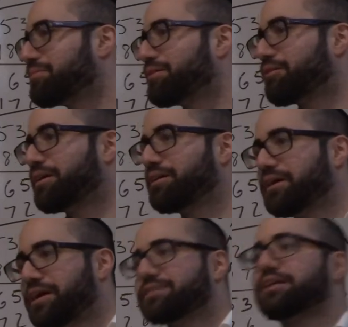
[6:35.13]
right,
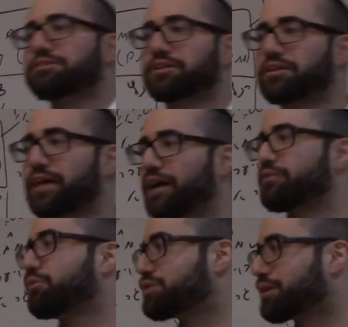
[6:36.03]
it sounds like a calf,
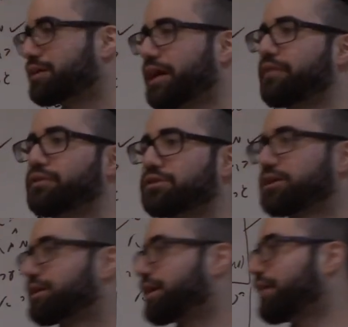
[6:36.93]
it moves like a calf, it looks
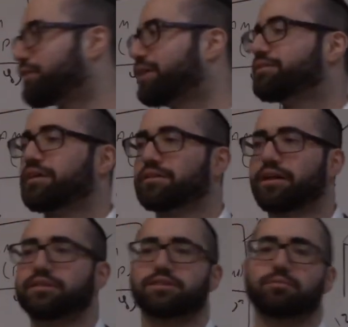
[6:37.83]
like a calf,
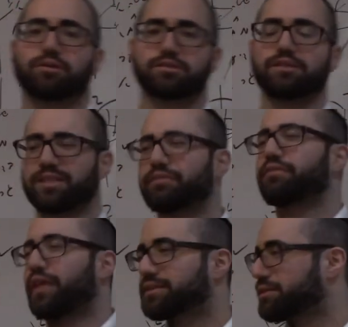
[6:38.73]
nonetheless the Gemara says even if
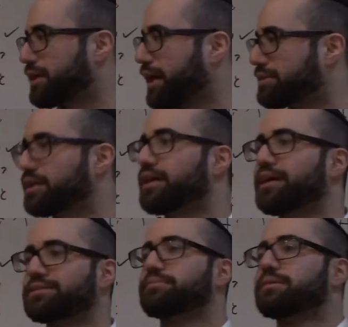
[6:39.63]
that's the case,
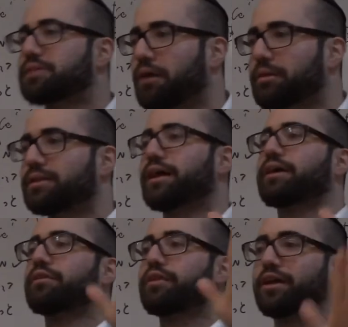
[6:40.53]
it's tameh
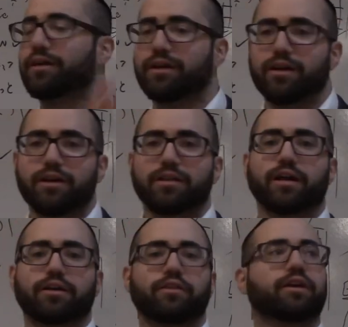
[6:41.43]
like the
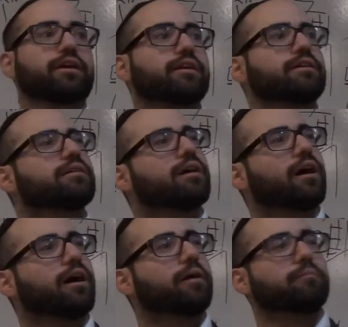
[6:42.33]
like the
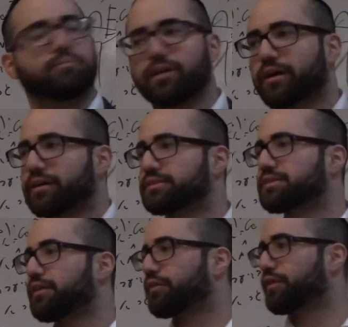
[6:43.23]
um, donkey
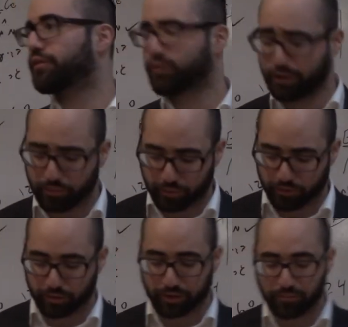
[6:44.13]
itself, and therefore that would be
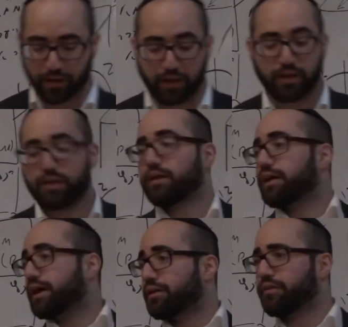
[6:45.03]
forbidden.
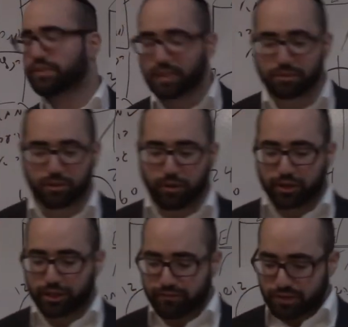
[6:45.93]
Another example the
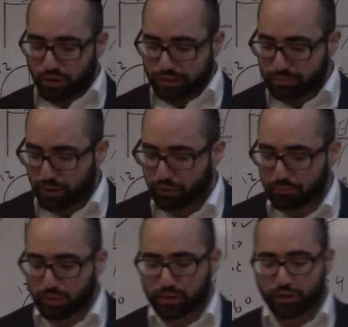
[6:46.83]
Gemara gives, it talks about the
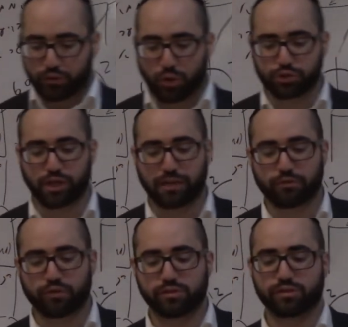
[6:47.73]
milk of kosher
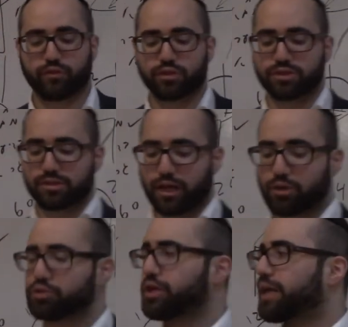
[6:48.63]
animals versus
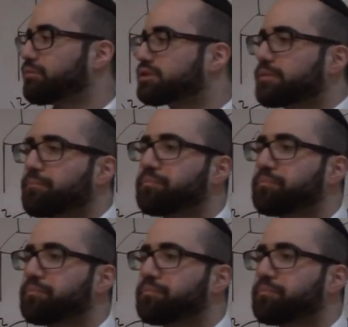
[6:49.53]
non-kosher animals.